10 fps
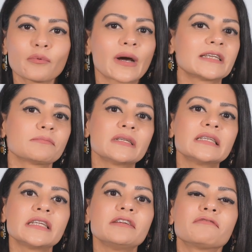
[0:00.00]

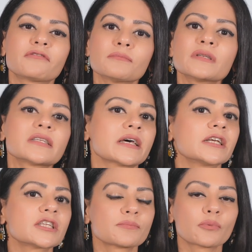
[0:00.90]
vitamin D from sun
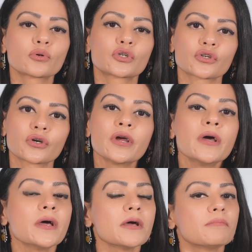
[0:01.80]
exposure
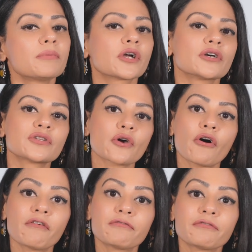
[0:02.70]
because
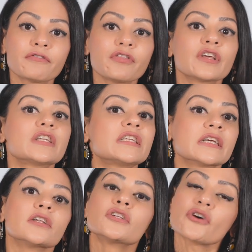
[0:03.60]
of the
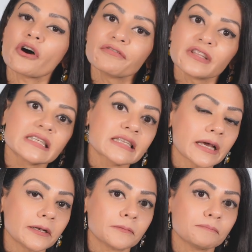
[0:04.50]
tilt of the sun.